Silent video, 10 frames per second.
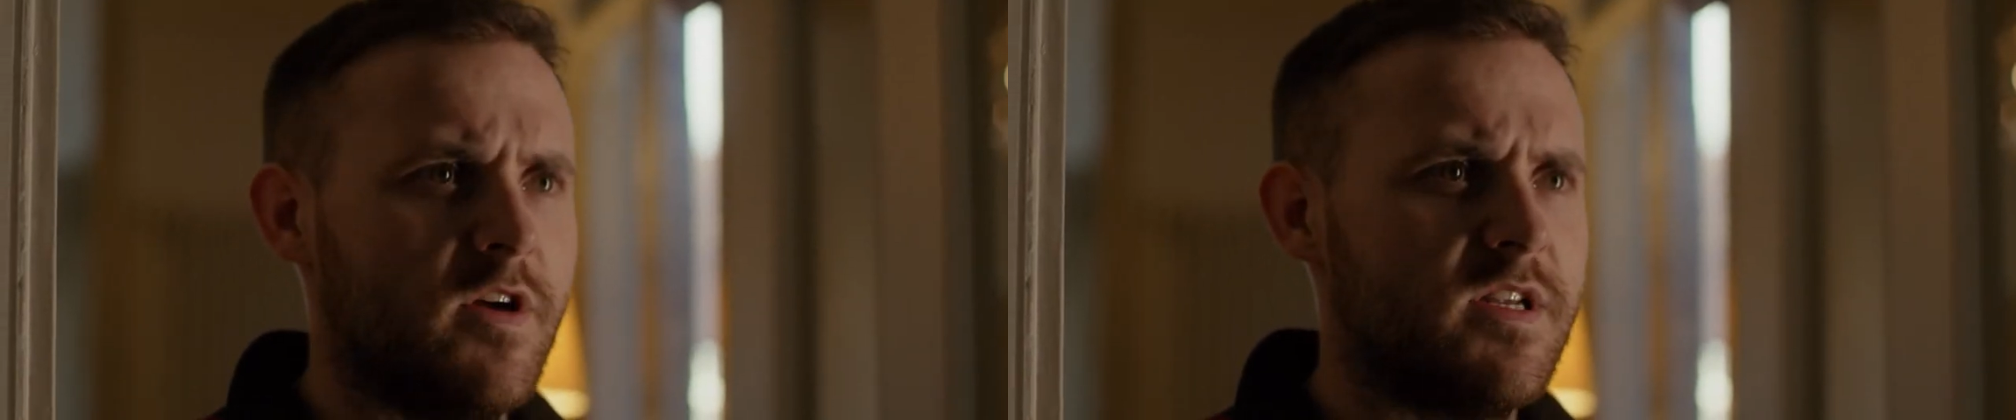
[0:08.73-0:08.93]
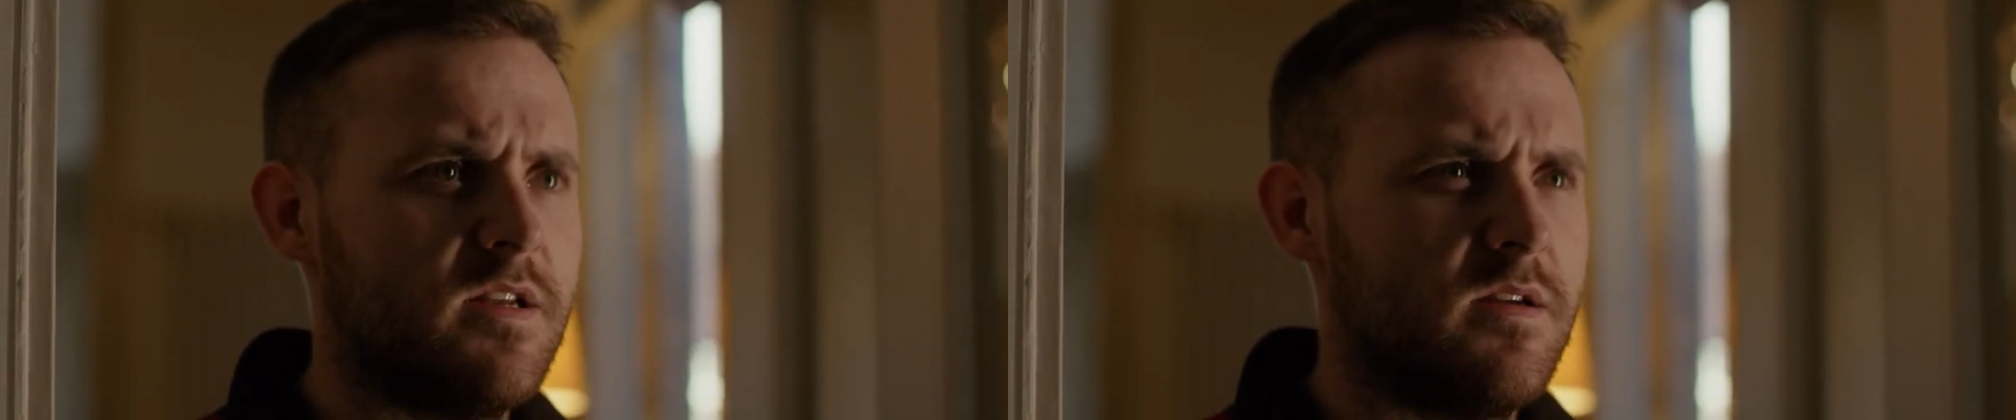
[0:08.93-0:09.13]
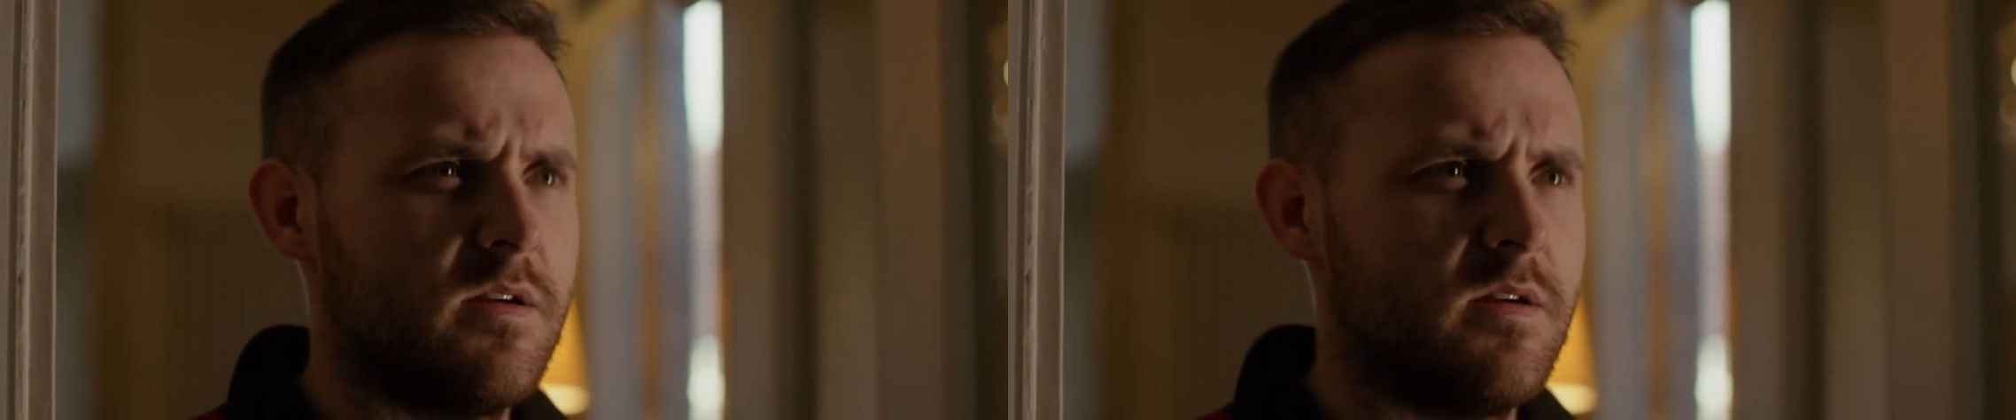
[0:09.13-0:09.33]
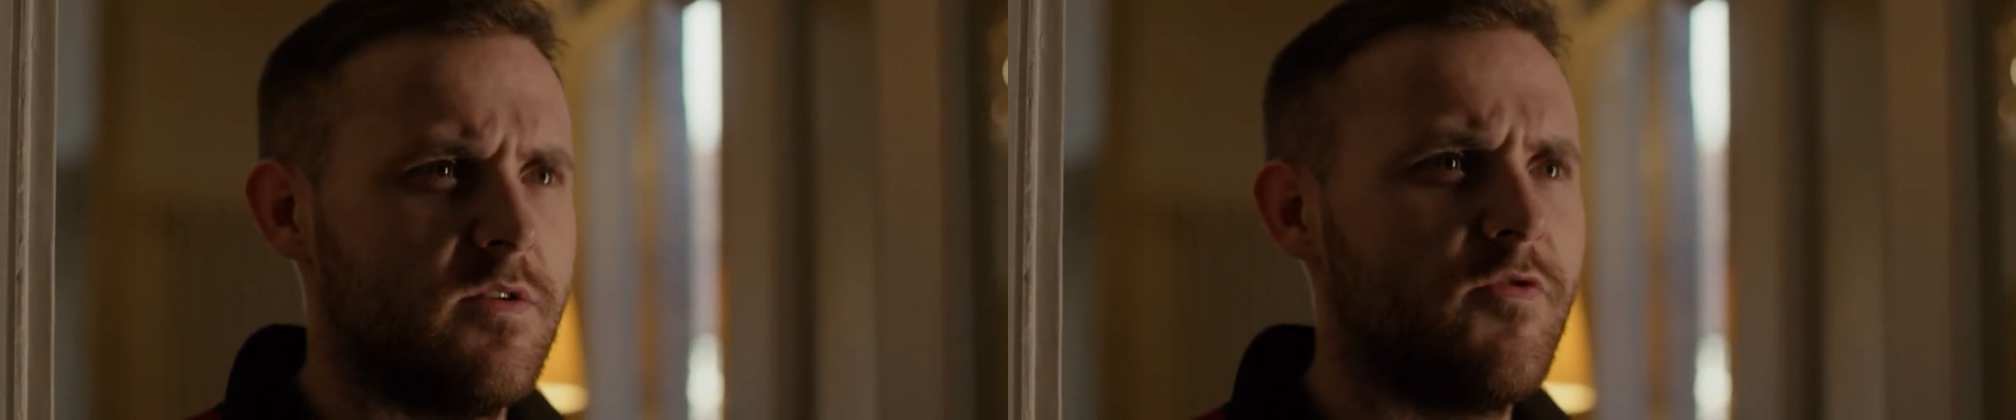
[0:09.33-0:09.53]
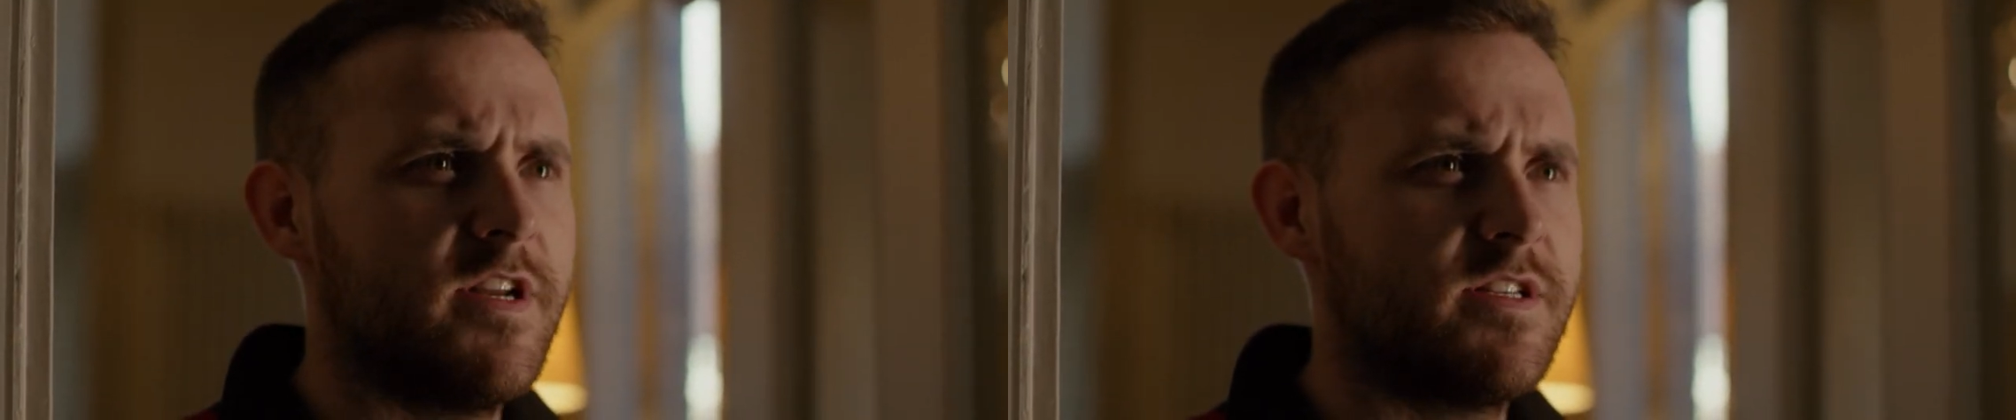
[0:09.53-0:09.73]
You right, Dad?
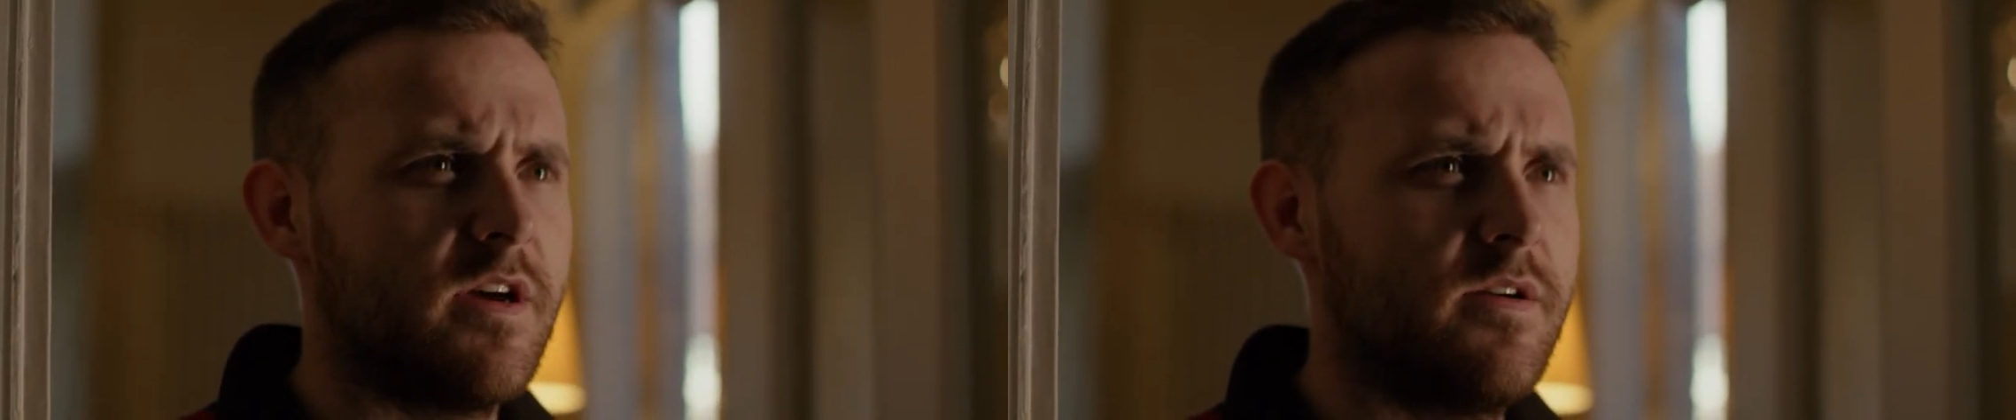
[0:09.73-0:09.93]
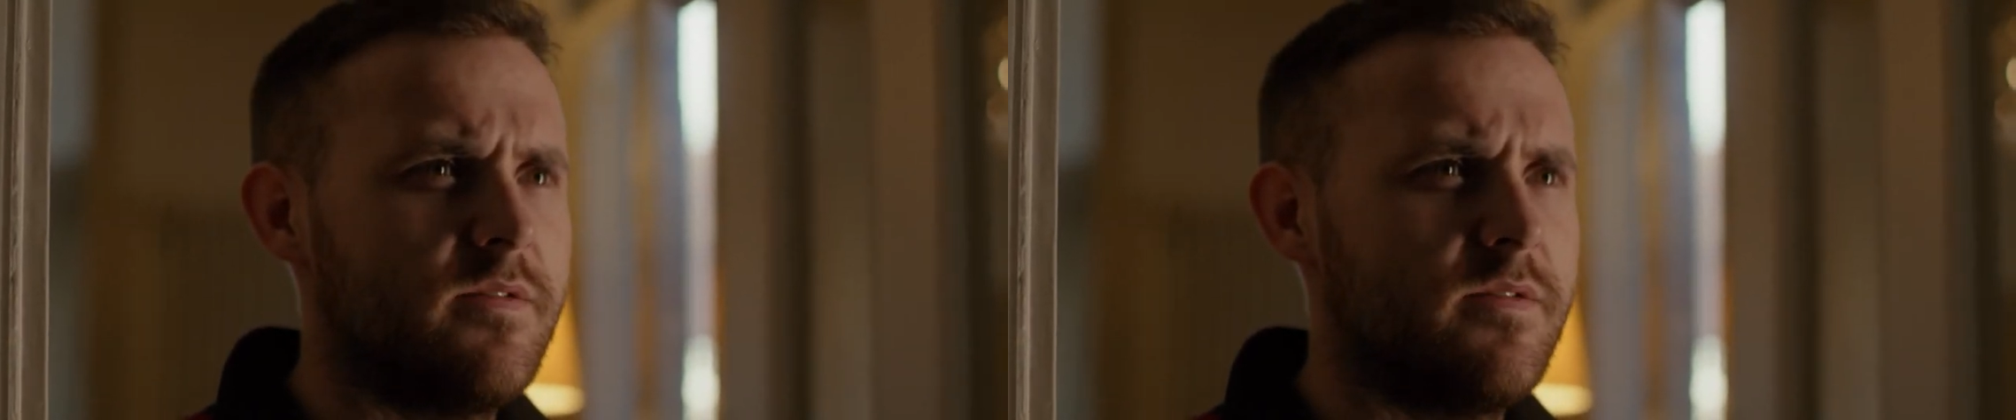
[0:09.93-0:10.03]
Ready to go?